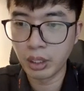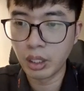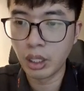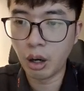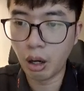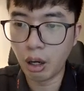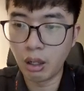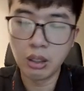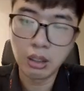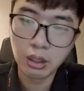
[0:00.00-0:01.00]

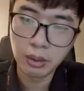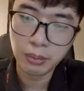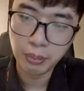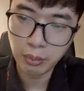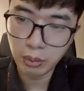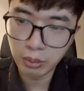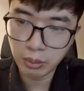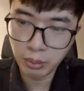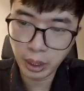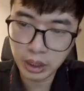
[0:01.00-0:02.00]
Or
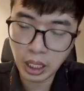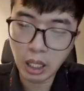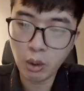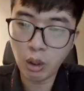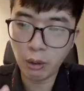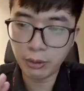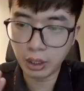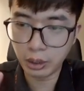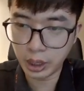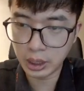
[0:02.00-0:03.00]
breaks out of
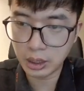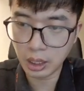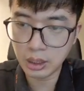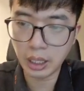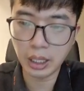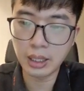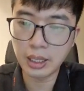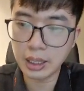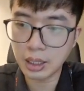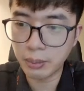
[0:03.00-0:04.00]
the resistance and then
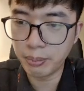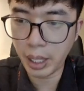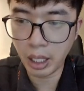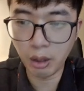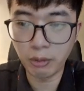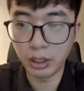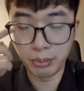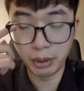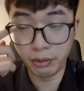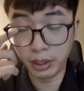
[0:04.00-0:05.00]
tested back of the
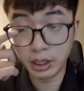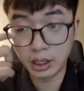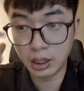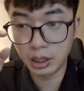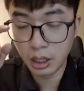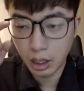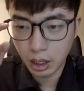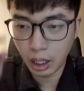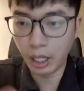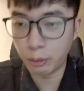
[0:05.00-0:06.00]
previous
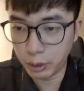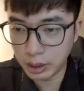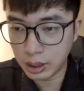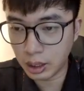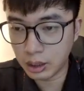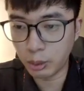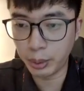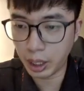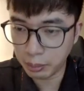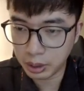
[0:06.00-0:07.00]
resistance to
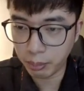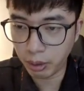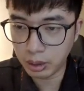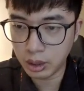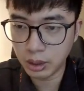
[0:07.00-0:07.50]
become support.